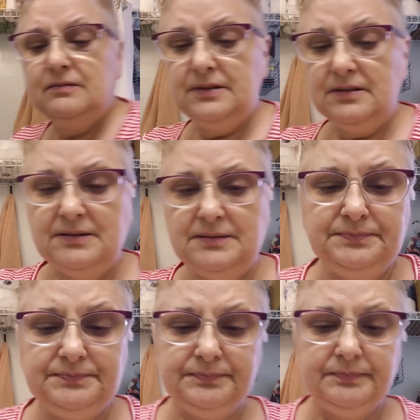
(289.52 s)
on um,
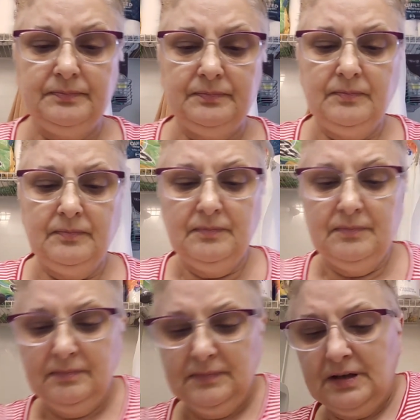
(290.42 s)

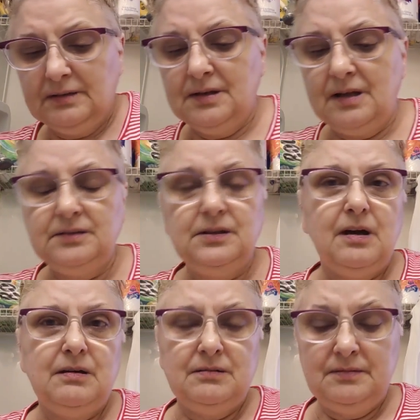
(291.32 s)

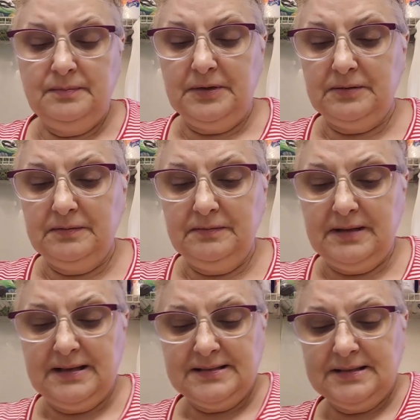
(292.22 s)
Lancome or
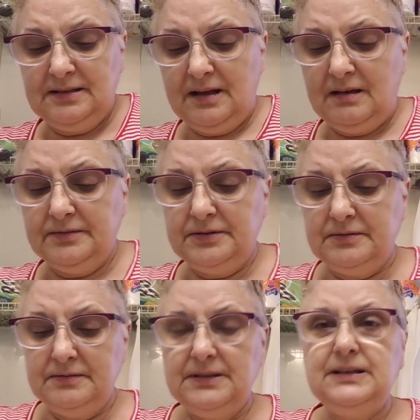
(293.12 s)
Estee Lauder
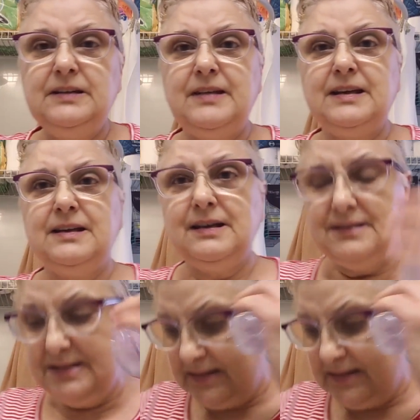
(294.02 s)
or any of that kind of